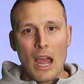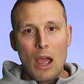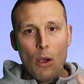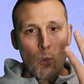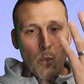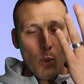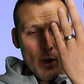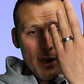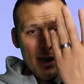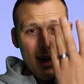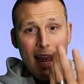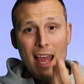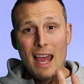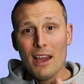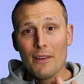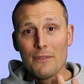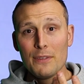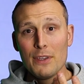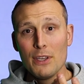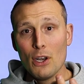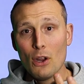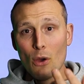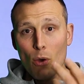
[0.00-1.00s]
I would
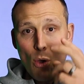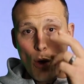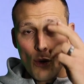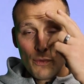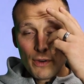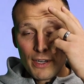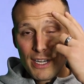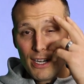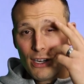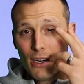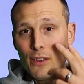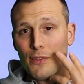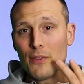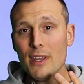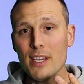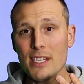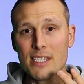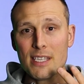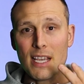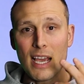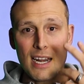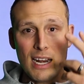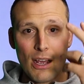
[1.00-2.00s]
have, over here on this
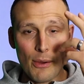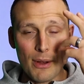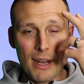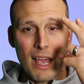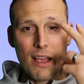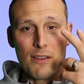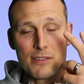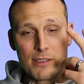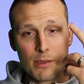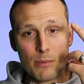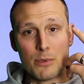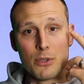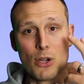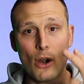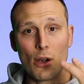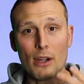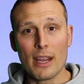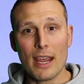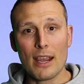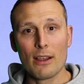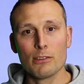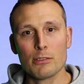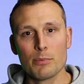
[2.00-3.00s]
side, I would have some
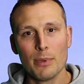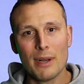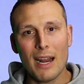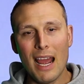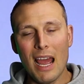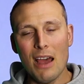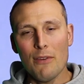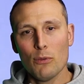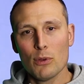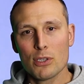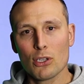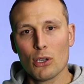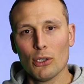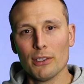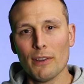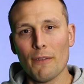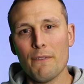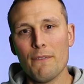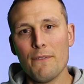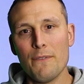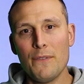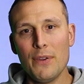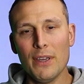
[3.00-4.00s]
dark angles, but I have what's called a
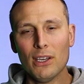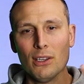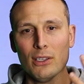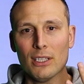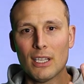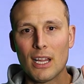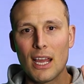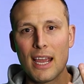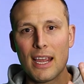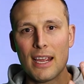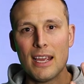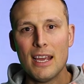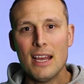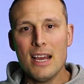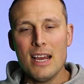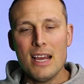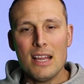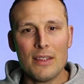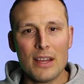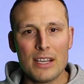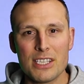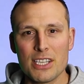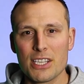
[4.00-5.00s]
fill light
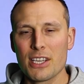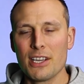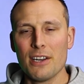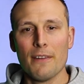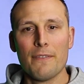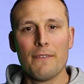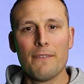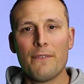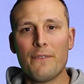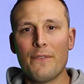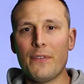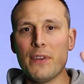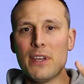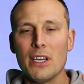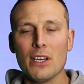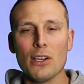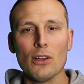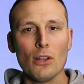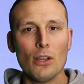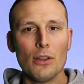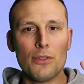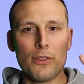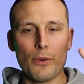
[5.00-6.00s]
that's just gonna
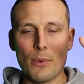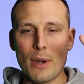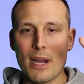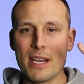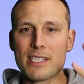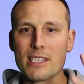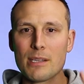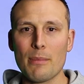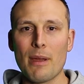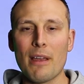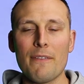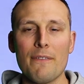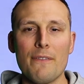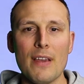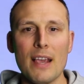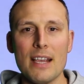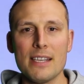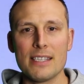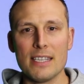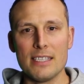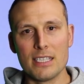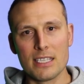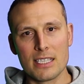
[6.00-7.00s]
fill the rest of my
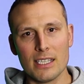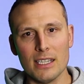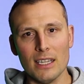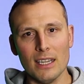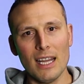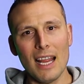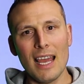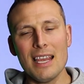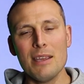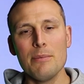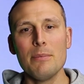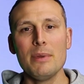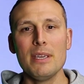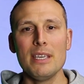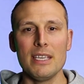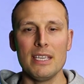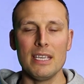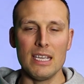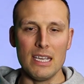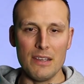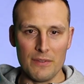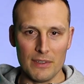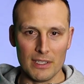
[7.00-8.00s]
face and just light me
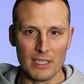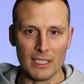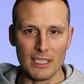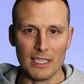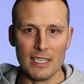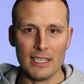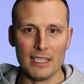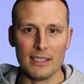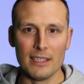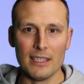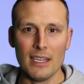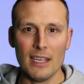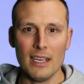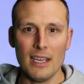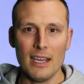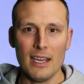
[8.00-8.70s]
evenly. And